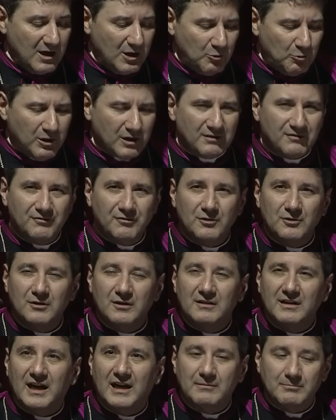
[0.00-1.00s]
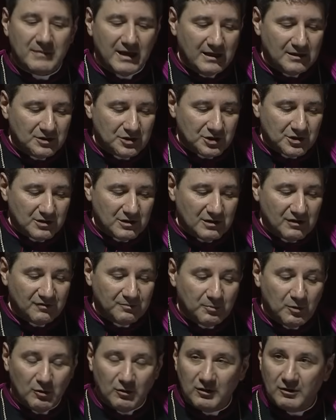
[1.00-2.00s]
One further dimension of
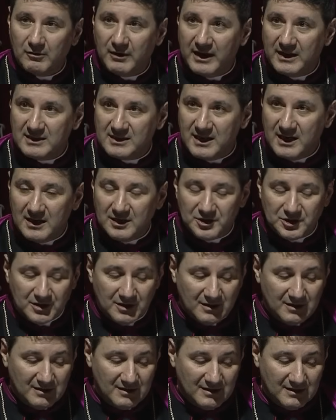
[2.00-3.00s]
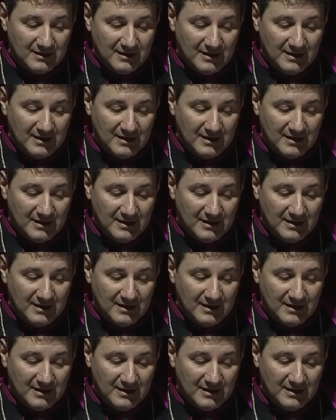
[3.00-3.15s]
polarization